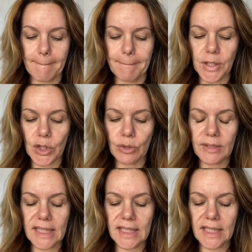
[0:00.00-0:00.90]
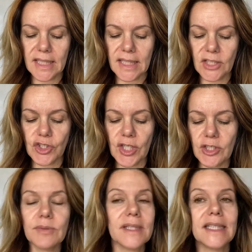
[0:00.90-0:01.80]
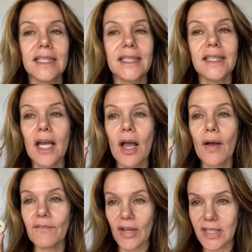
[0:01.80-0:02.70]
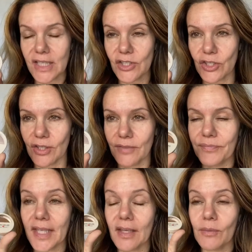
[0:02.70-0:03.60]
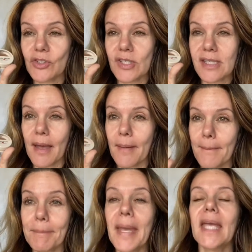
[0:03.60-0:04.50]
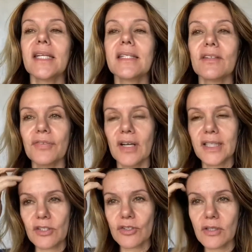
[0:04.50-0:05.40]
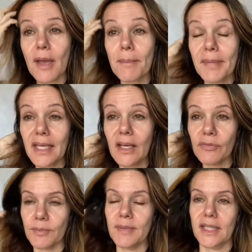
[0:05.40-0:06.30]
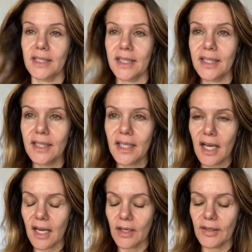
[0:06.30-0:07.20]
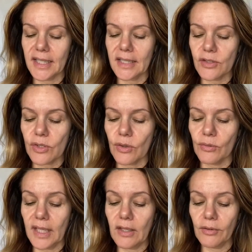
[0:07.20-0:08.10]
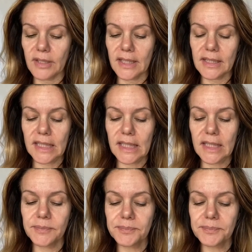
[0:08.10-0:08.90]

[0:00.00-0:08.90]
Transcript: Beauty Ingenuity Foundation, which is baked foundation made from Italy. All right, so they go to Italy